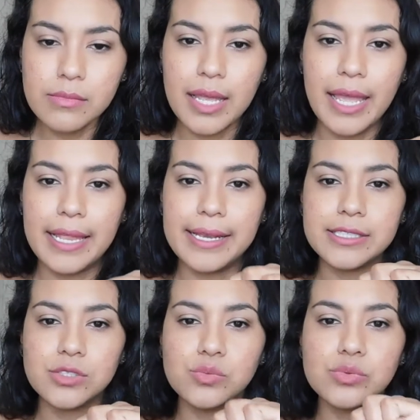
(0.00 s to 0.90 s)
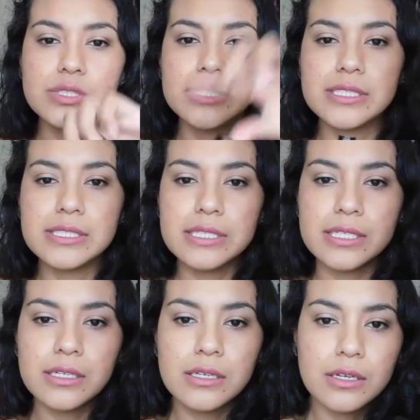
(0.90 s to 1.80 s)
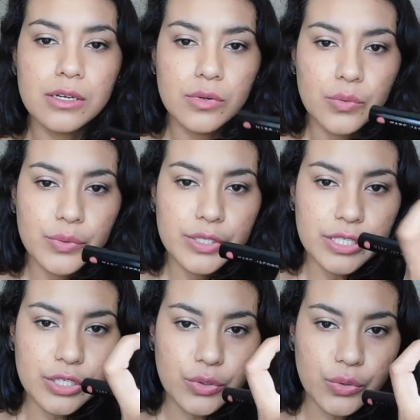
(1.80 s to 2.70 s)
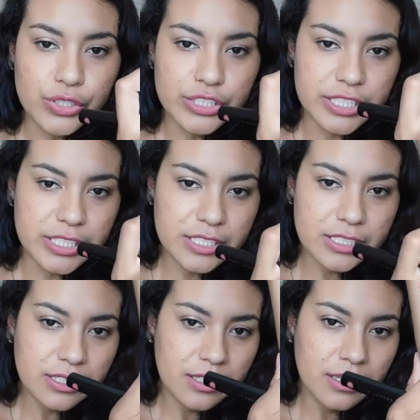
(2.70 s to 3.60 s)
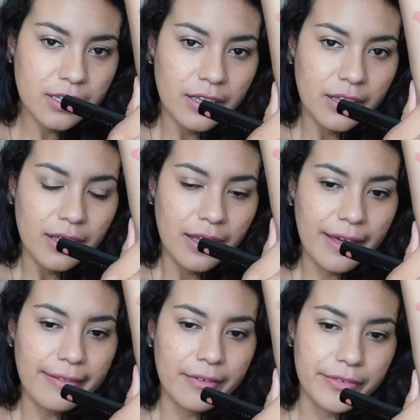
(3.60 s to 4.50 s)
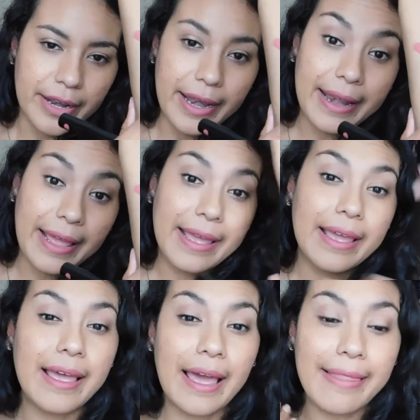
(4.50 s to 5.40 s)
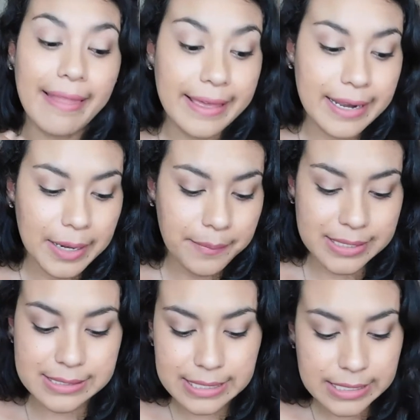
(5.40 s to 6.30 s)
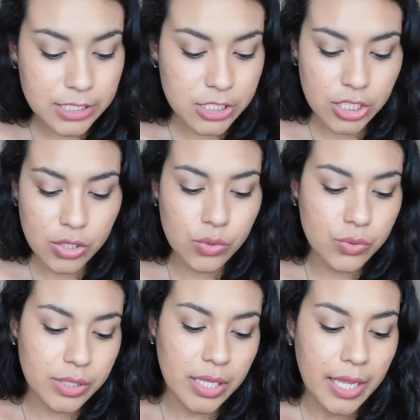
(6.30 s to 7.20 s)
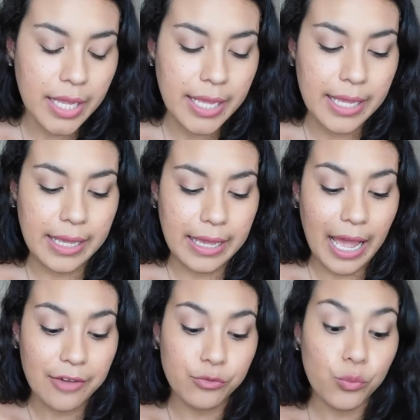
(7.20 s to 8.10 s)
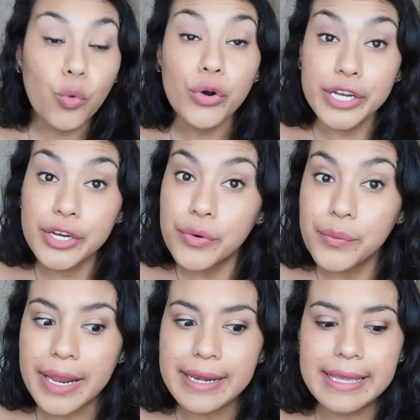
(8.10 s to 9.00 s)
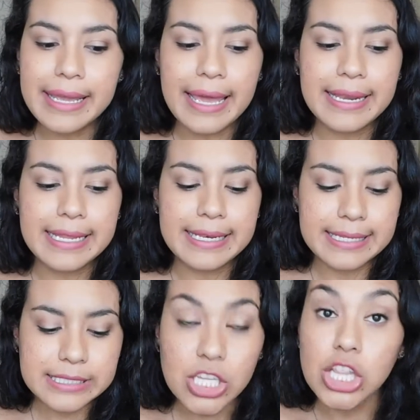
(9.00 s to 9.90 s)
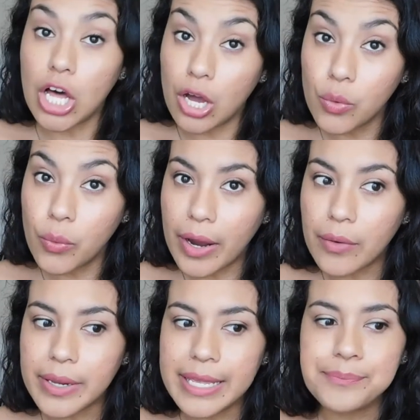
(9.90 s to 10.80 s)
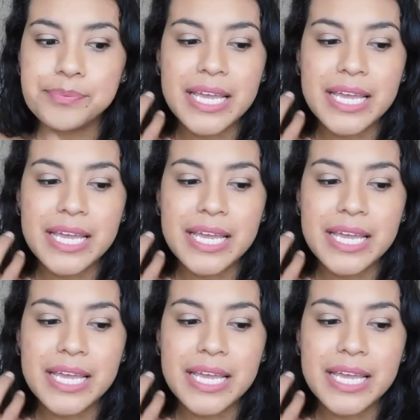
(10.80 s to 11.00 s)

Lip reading: And it's really, really gorgeous. I love it. And I like it on my skin tone. I've worn it already and it is long wearing.